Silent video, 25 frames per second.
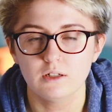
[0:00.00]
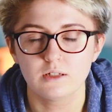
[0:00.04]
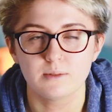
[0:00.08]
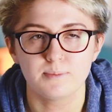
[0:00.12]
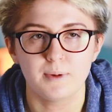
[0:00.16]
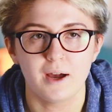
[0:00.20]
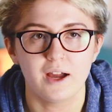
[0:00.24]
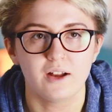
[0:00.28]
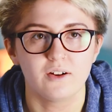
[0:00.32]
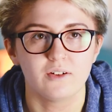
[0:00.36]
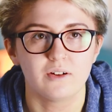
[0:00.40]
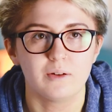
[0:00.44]

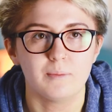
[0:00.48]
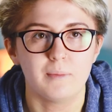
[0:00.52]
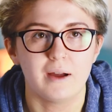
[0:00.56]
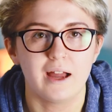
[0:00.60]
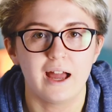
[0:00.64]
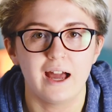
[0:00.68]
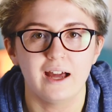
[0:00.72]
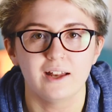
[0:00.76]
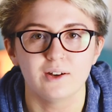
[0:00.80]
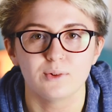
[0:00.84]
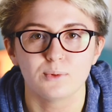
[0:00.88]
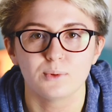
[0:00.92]
spider in my
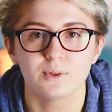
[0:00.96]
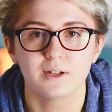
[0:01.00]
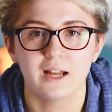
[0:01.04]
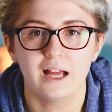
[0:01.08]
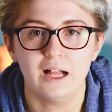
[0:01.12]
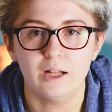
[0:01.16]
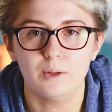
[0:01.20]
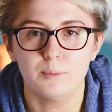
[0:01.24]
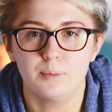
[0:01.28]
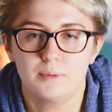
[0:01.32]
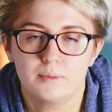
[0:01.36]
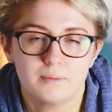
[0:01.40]
hand would
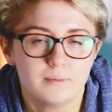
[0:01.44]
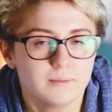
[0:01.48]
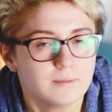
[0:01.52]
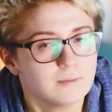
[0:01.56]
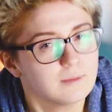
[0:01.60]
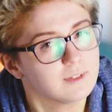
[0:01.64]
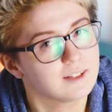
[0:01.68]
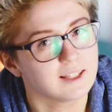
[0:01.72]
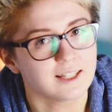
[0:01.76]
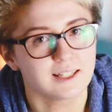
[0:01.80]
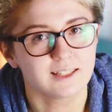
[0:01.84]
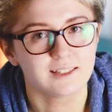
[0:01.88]
help
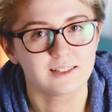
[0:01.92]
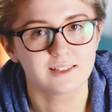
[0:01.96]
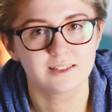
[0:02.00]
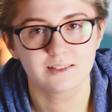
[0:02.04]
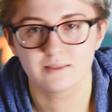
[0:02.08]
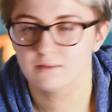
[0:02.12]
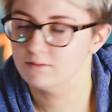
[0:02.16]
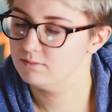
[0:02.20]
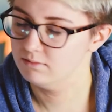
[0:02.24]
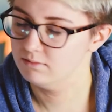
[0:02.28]
things.